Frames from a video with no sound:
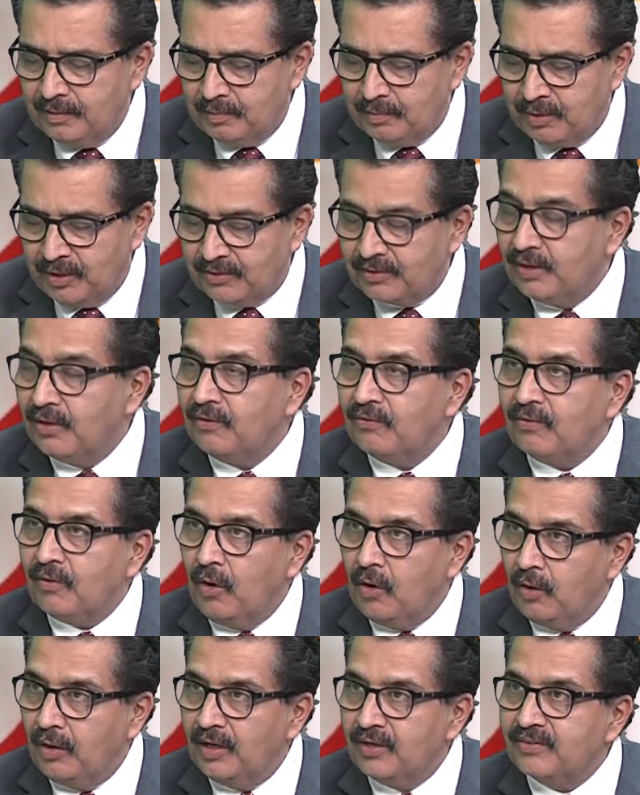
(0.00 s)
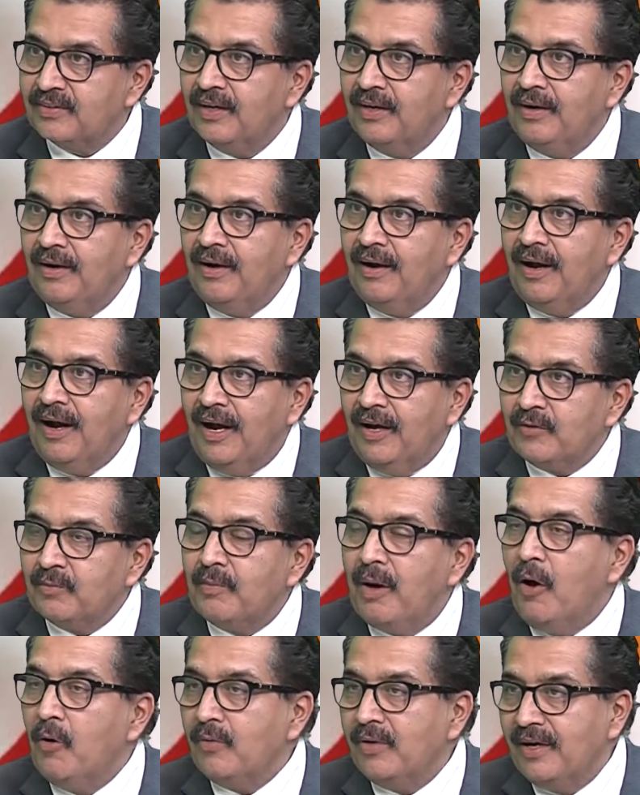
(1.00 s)
president of Congress, has
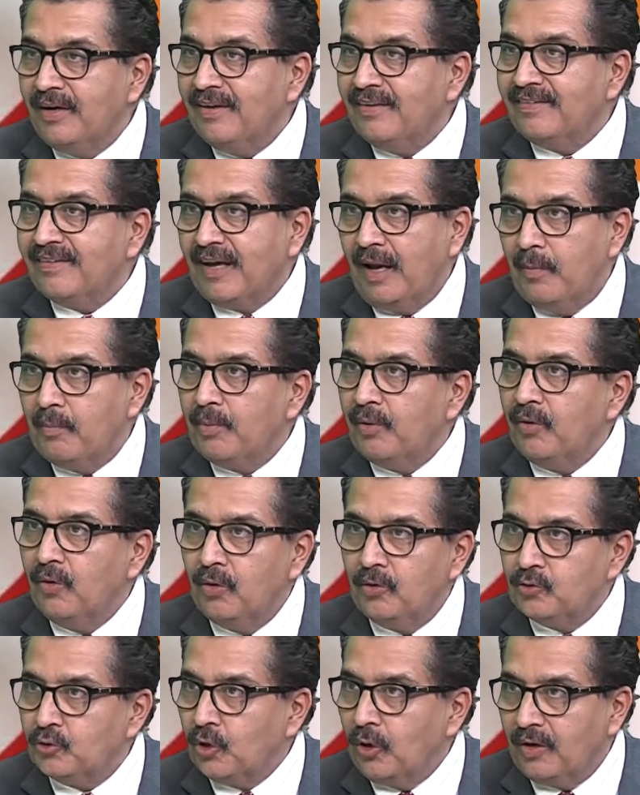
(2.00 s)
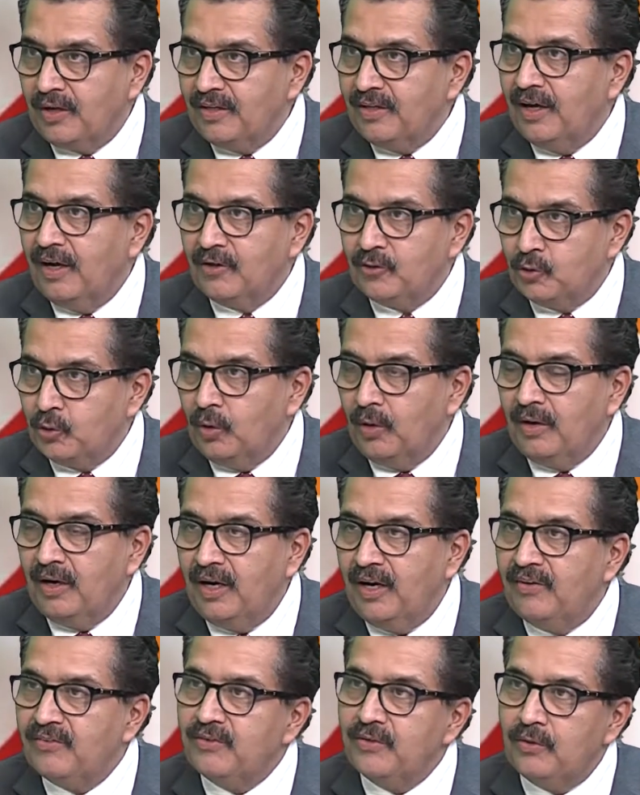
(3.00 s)
mounted his campaign on Chaukidar Chor Hai,
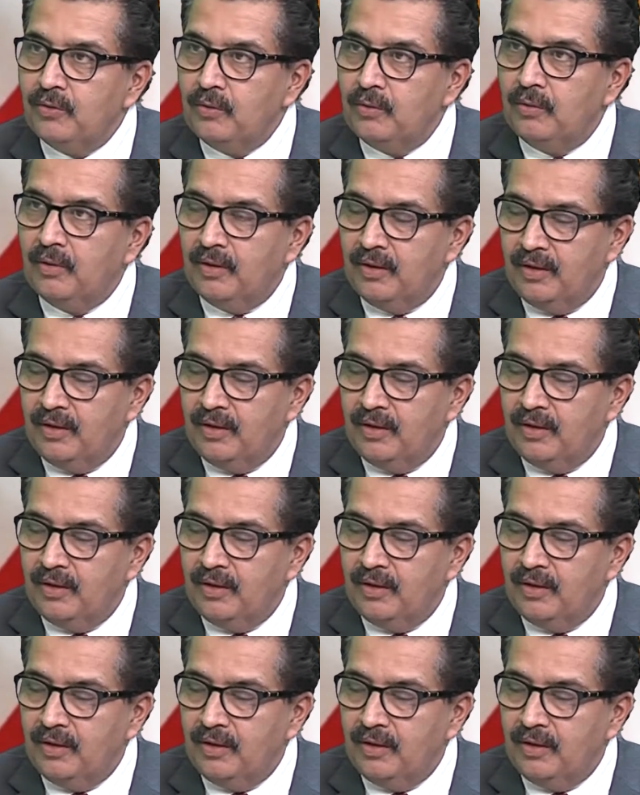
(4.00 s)
as you